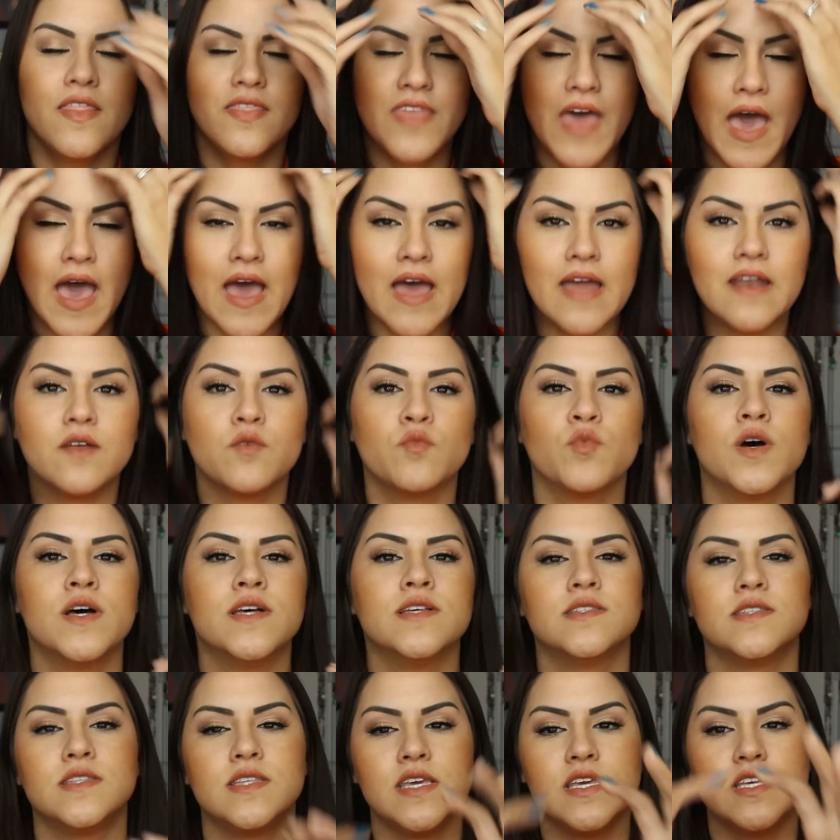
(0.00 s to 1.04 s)
that
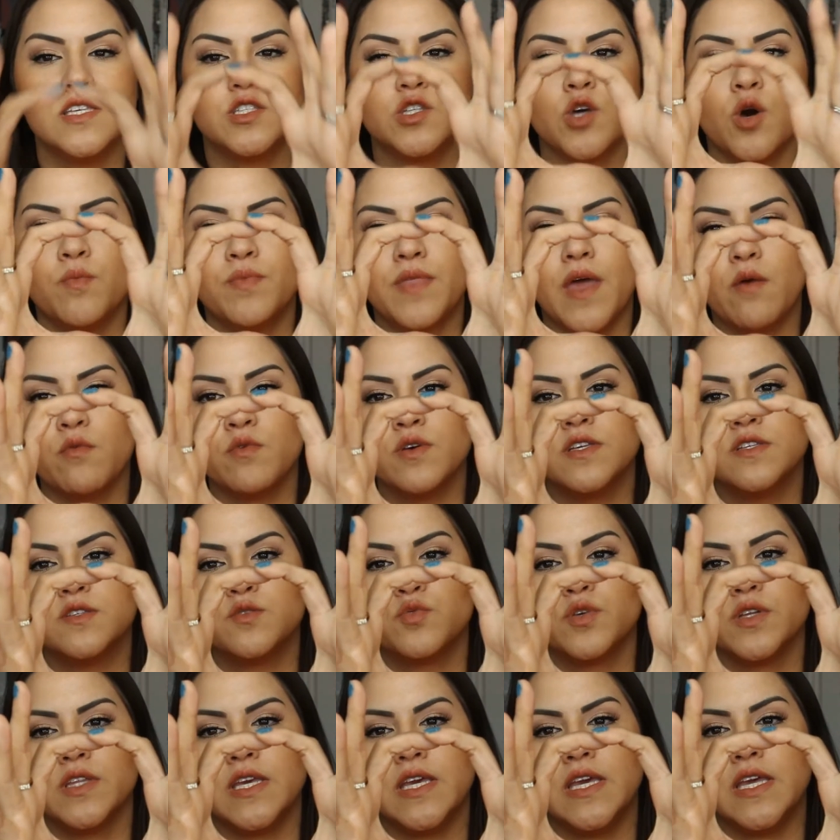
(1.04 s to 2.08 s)
was the soap that was
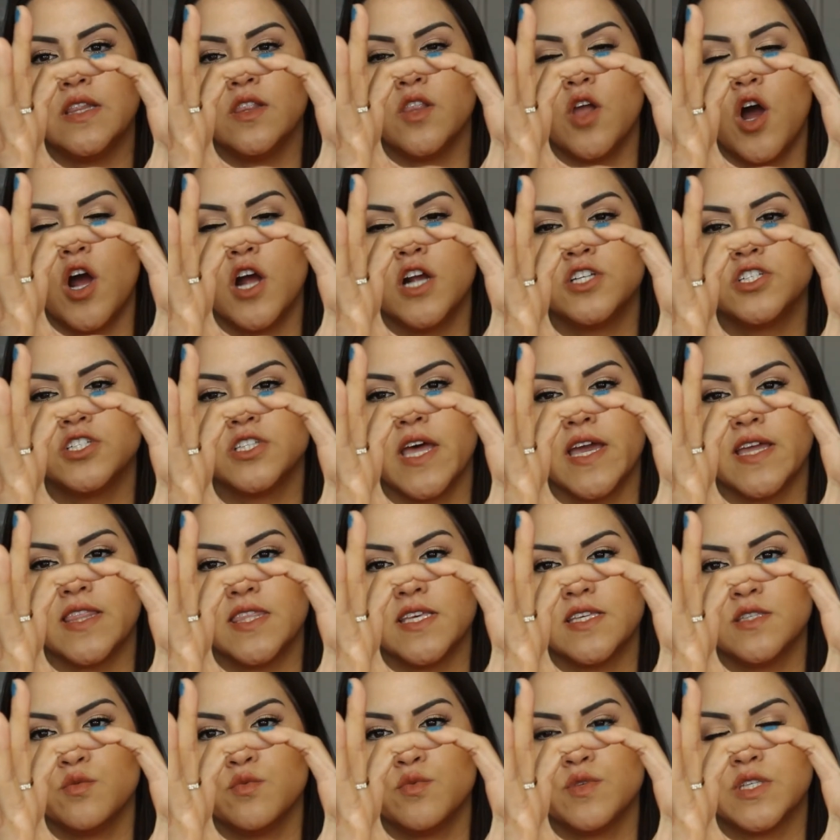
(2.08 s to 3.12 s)
really large like
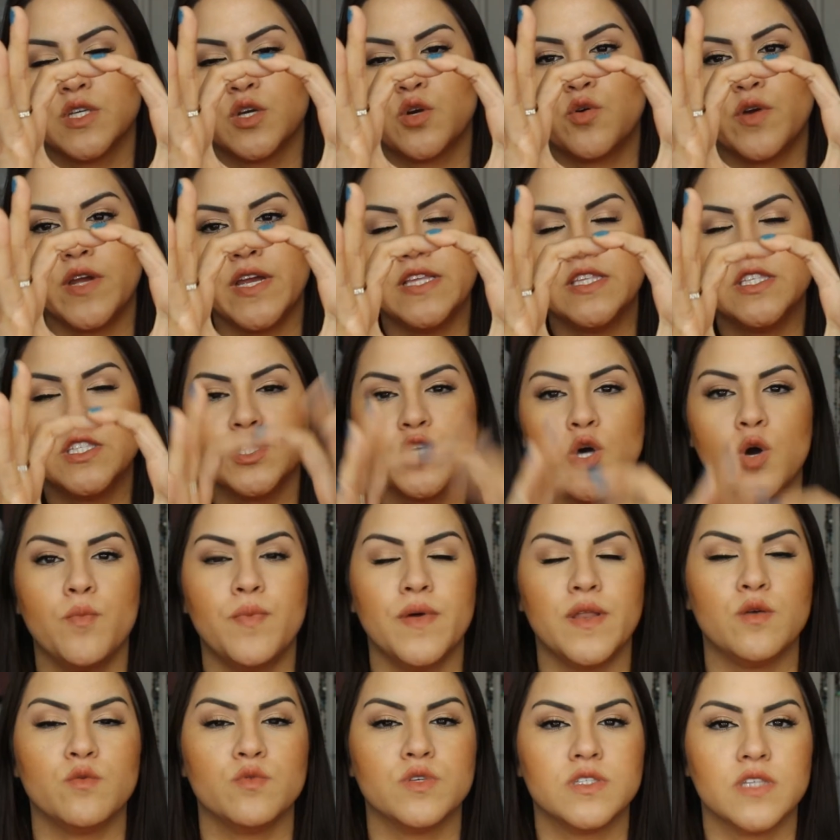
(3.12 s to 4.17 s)
this it was a green soap
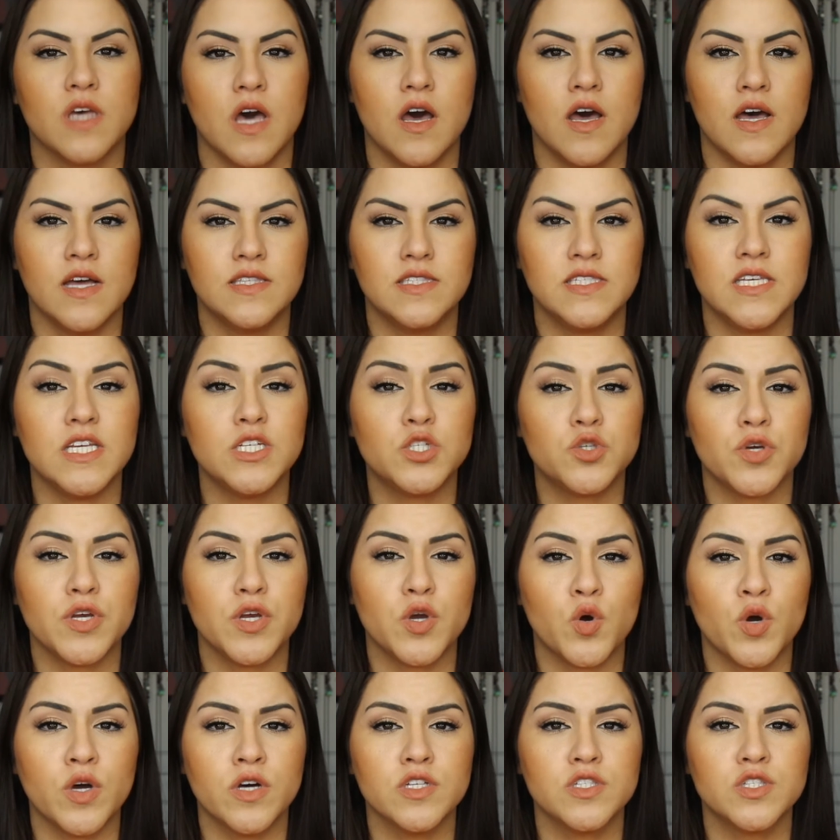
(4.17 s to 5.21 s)
and it was a tea tree
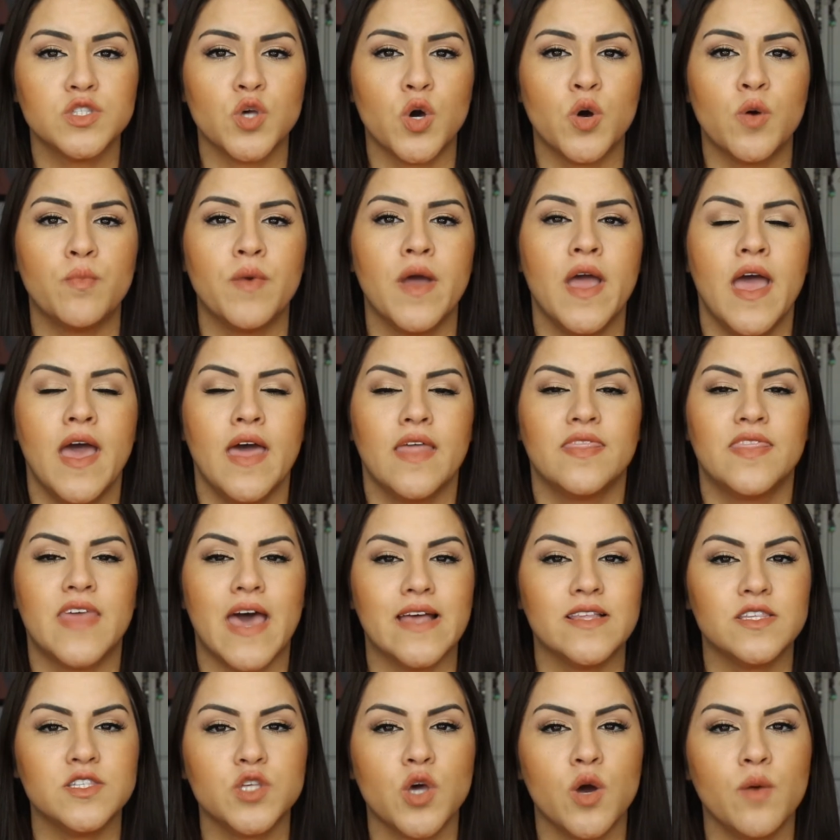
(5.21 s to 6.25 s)
oil soap
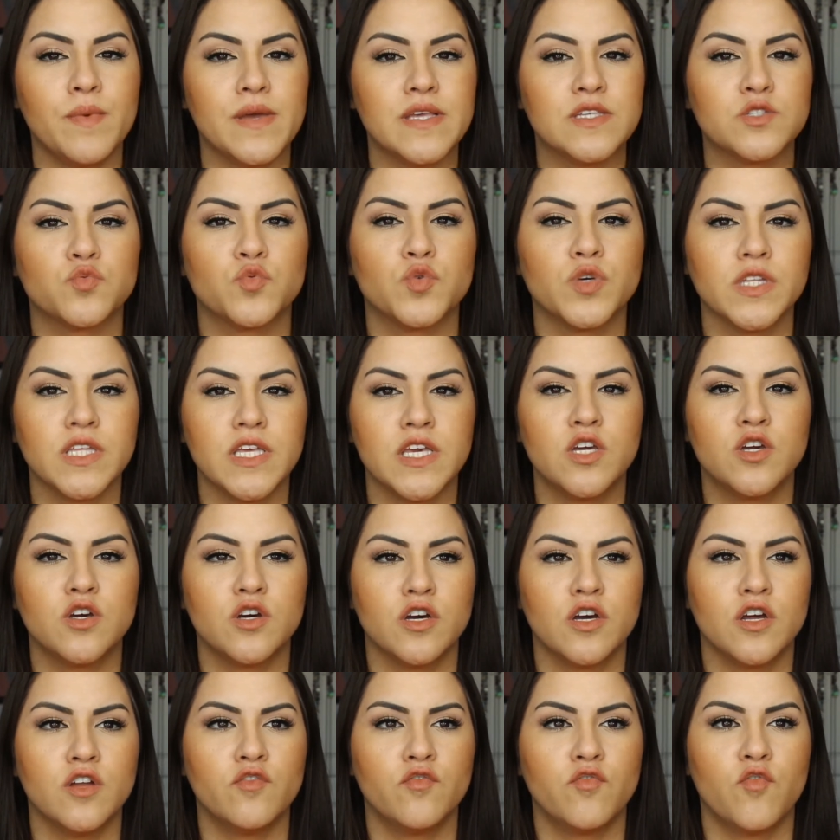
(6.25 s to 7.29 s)
that soap is really
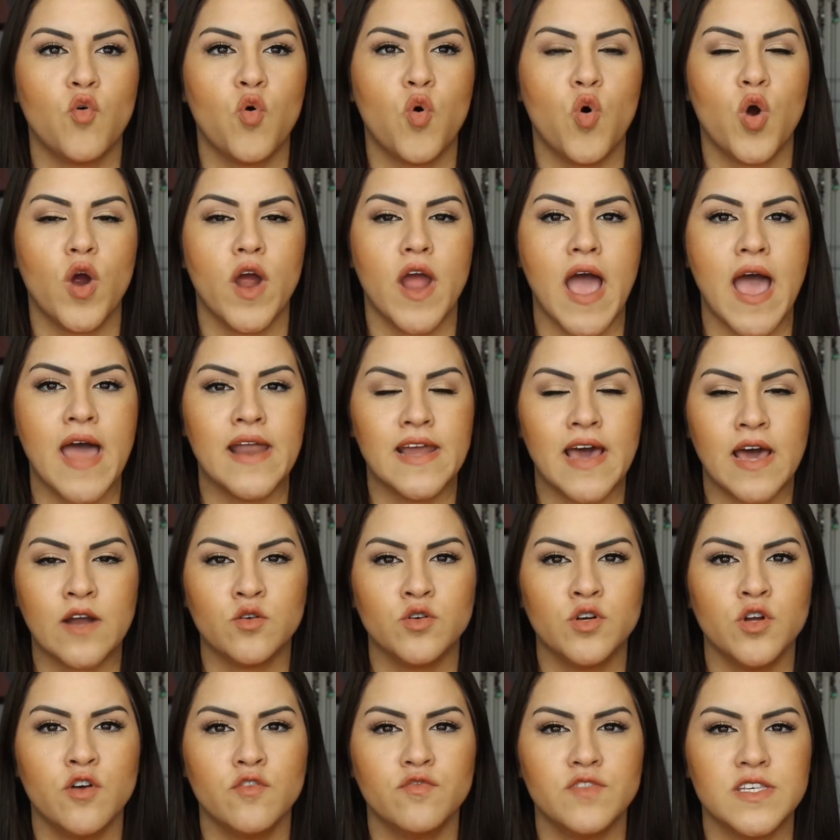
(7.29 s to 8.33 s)
good for and I
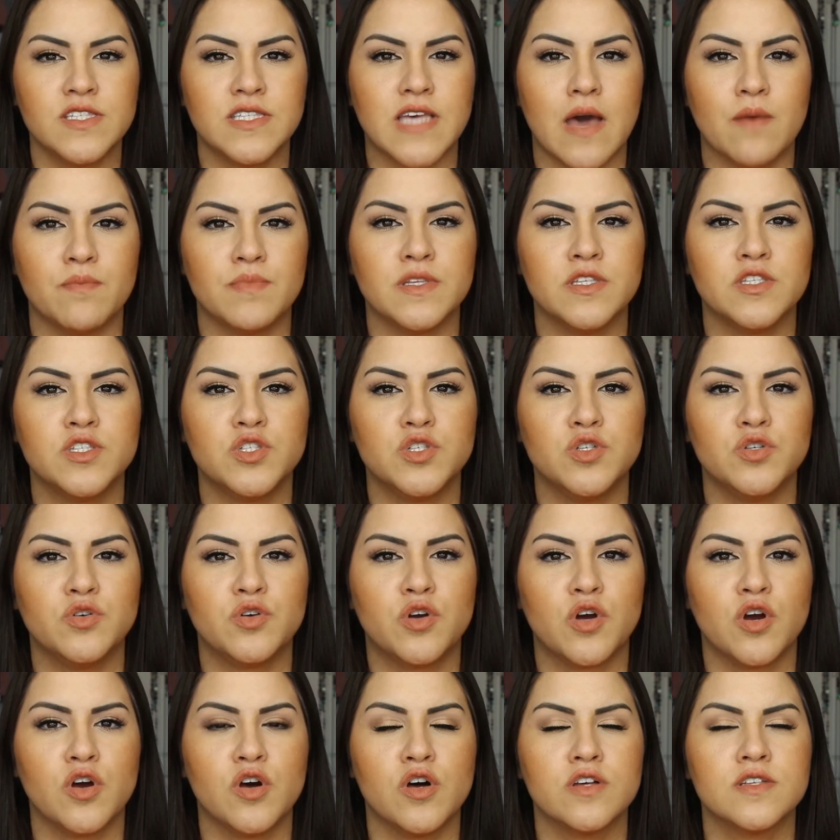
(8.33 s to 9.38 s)
don't know if this happens to you
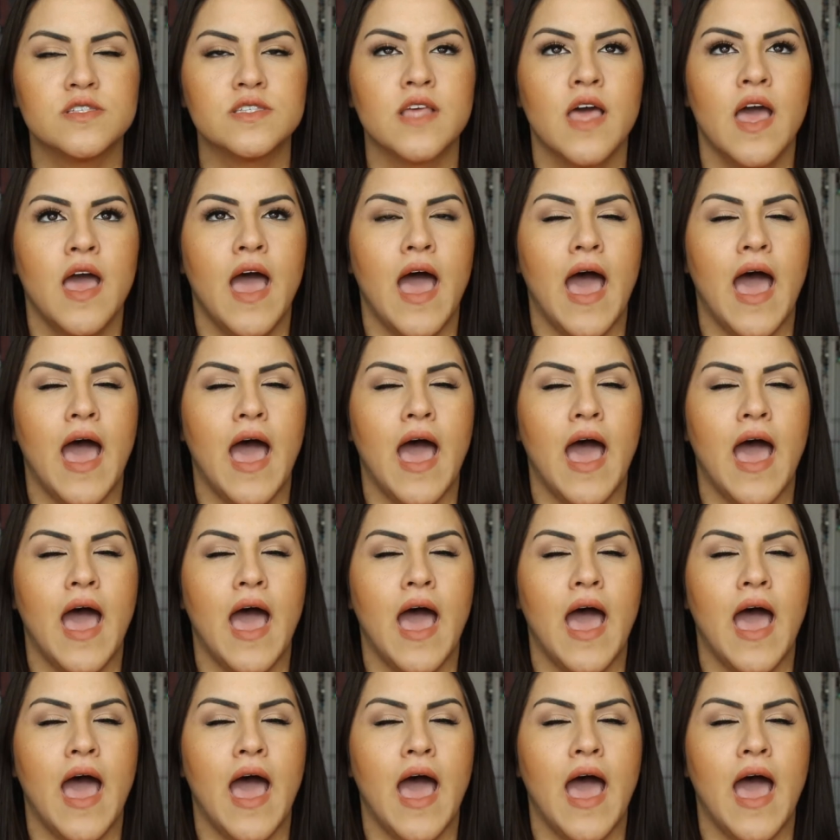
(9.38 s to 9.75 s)
girls